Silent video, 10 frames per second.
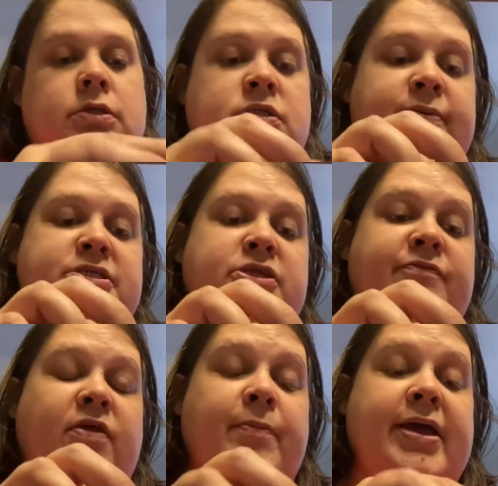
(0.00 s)
Especially
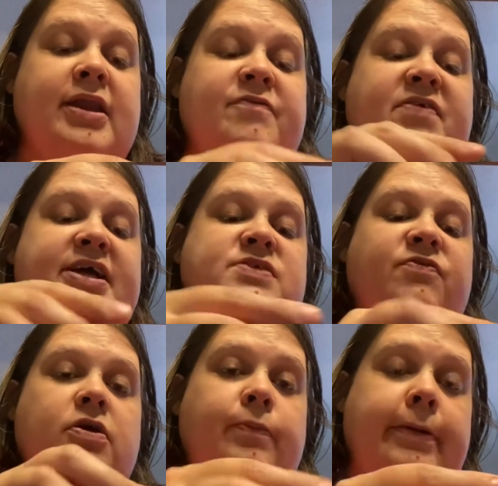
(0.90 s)
if they're paying the fast
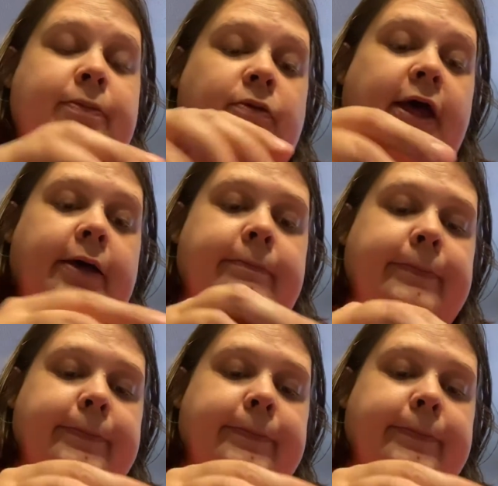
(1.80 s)
food people that.